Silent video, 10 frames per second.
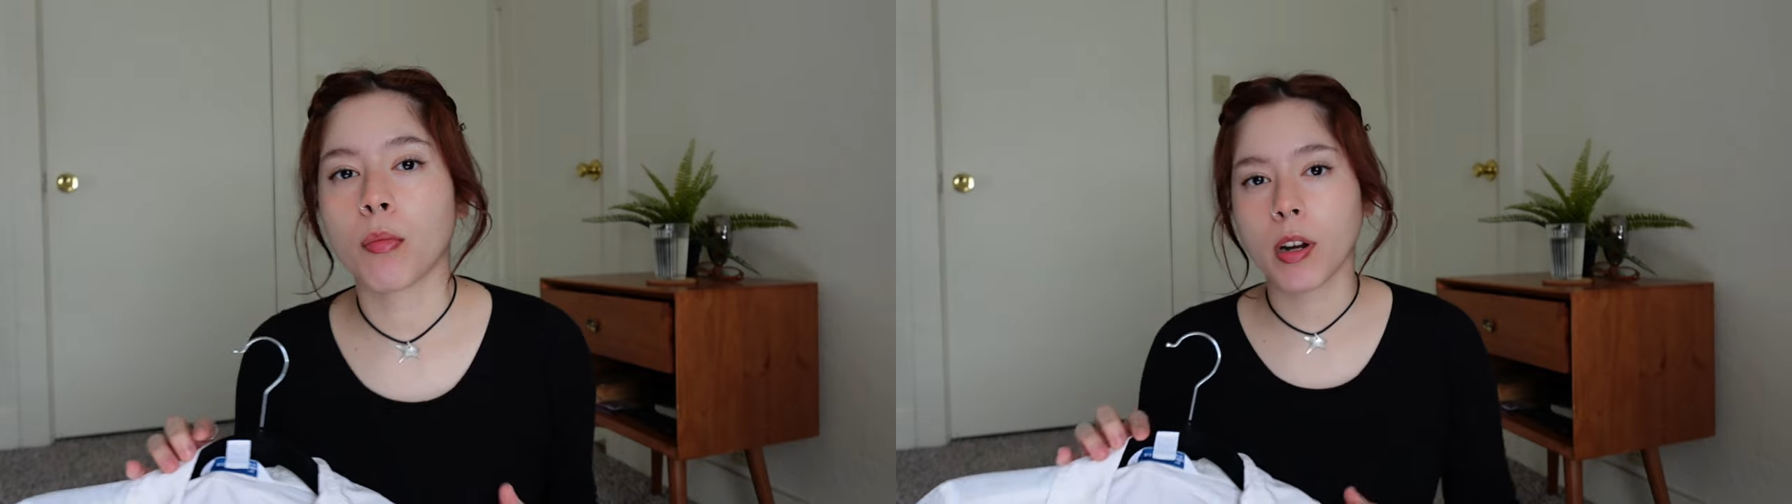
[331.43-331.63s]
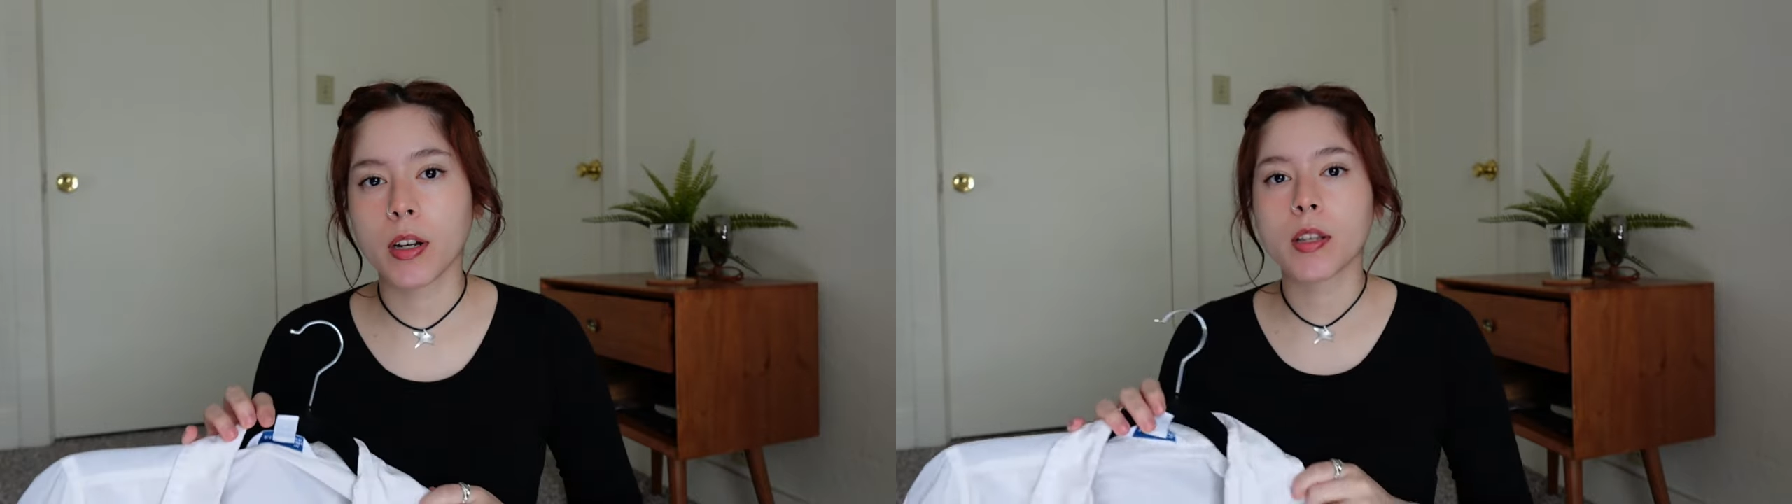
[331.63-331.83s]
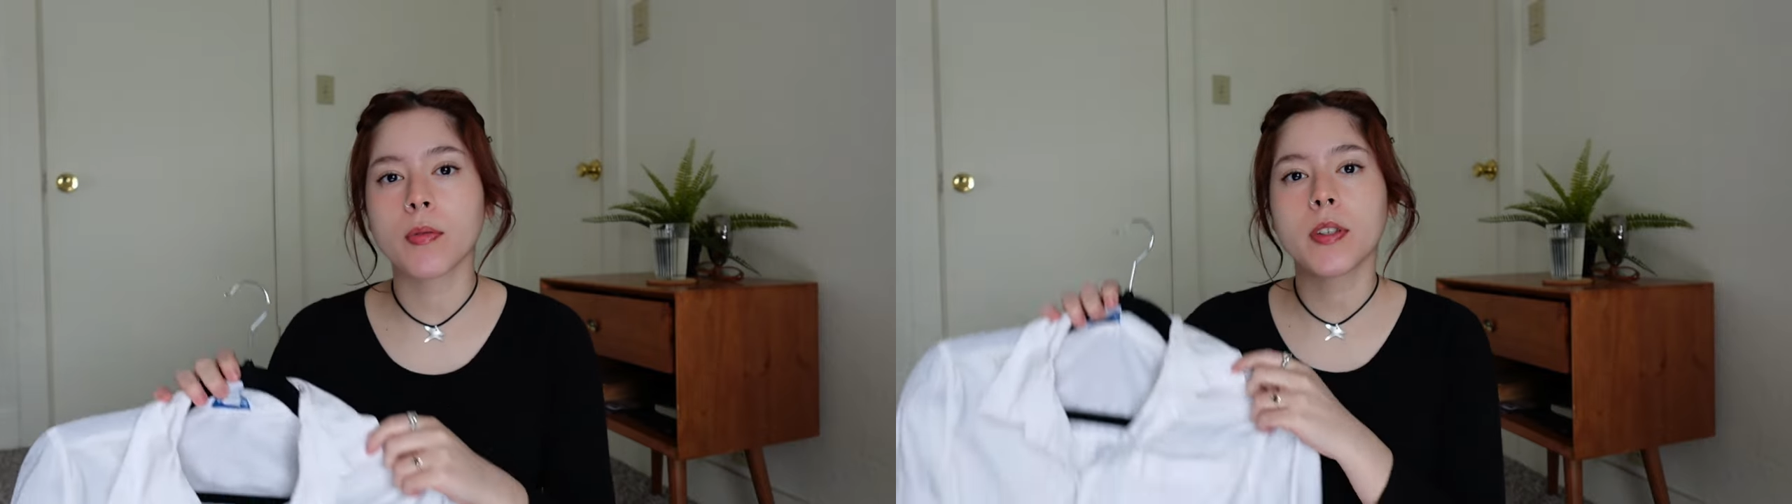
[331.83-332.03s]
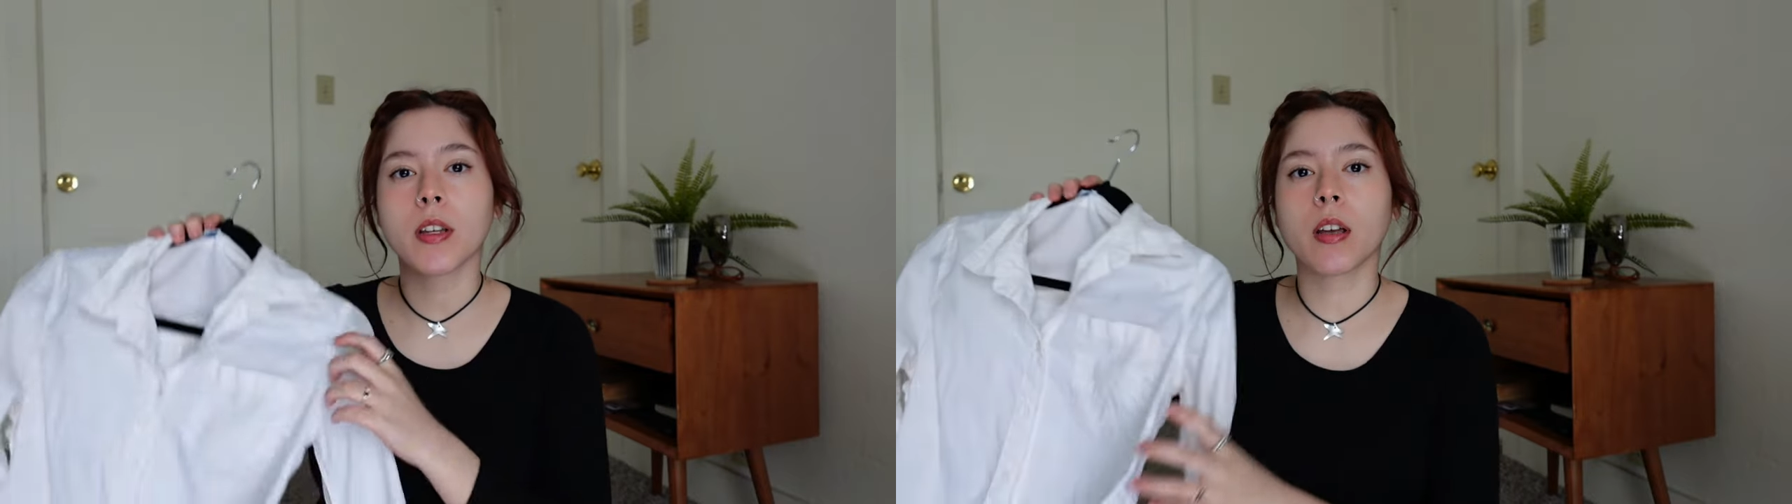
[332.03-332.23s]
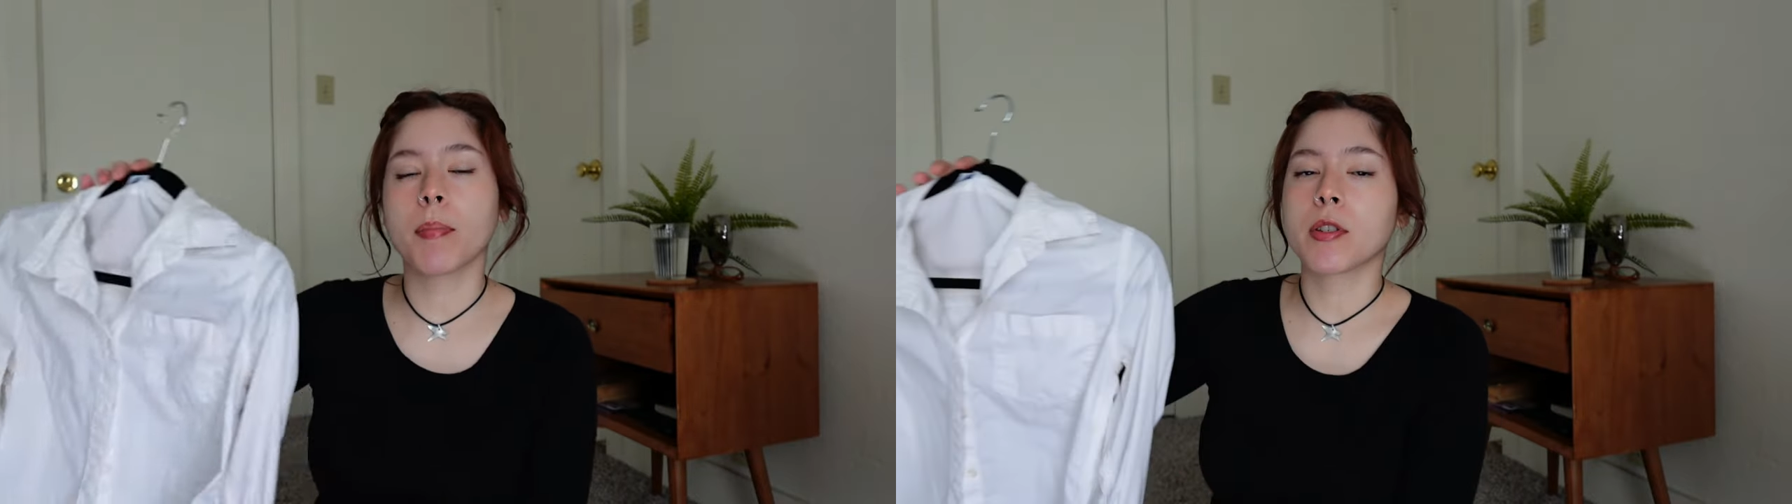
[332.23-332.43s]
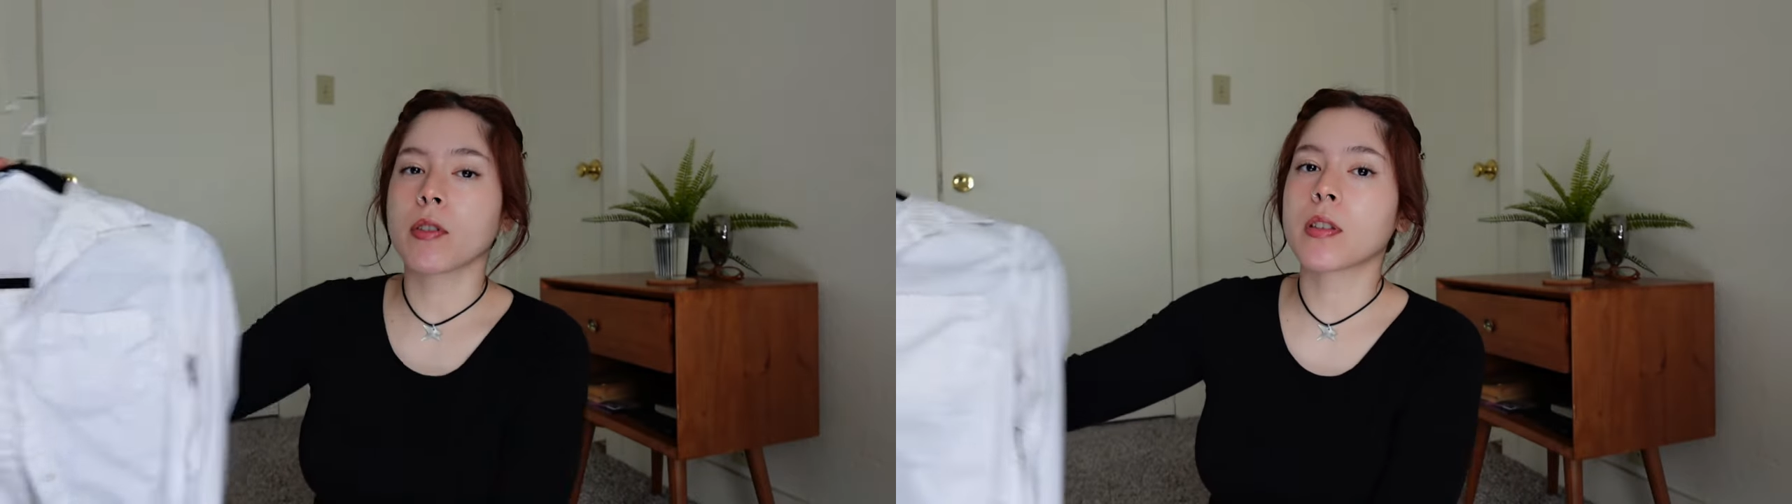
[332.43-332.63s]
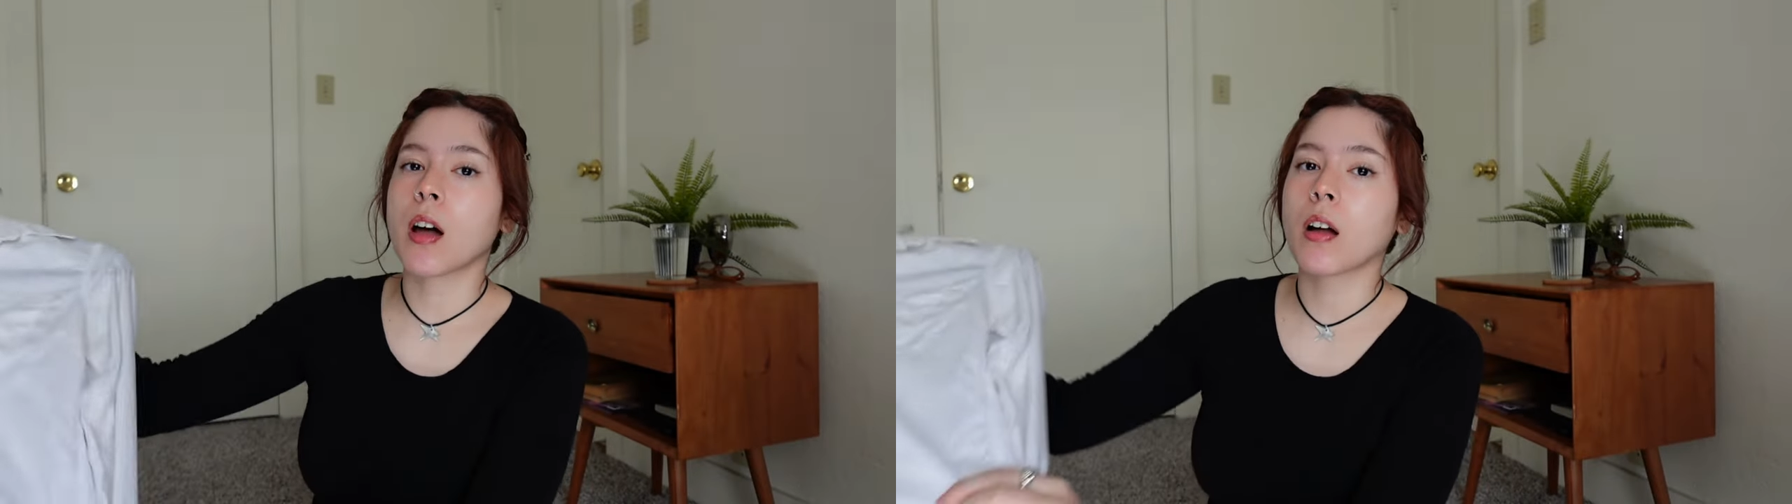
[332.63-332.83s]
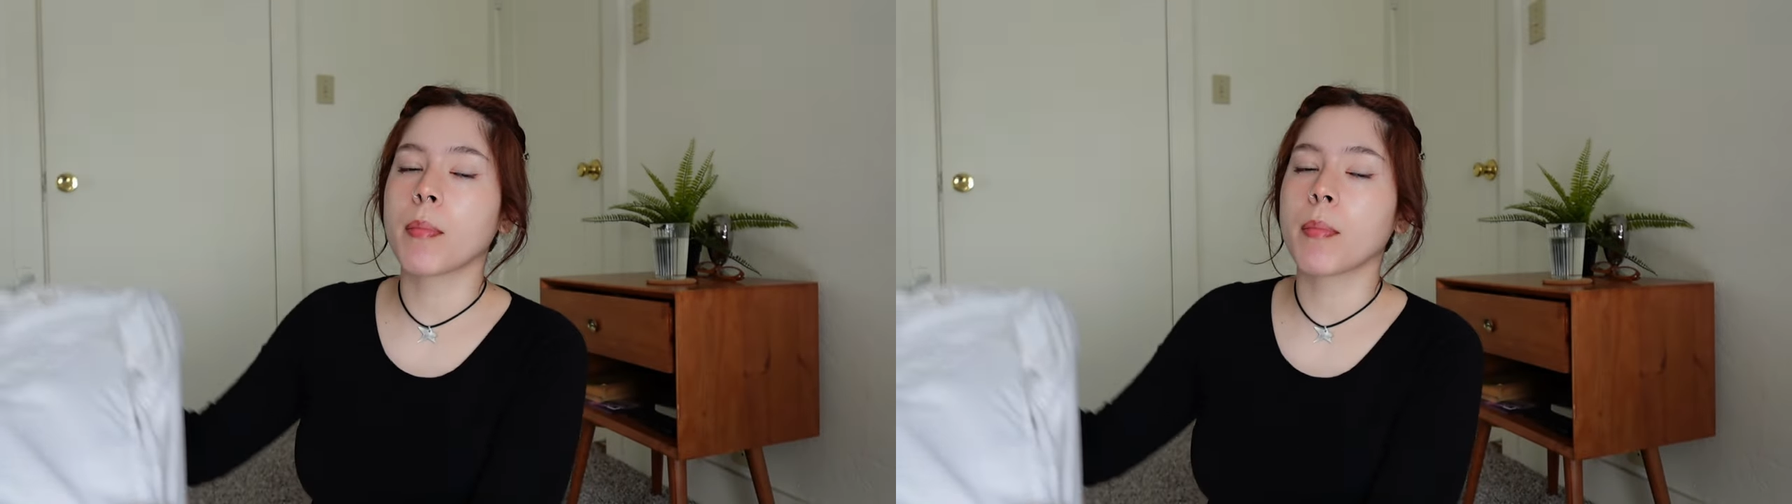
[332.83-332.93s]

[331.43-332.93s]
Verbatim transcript: We're gonna switch it up and just talk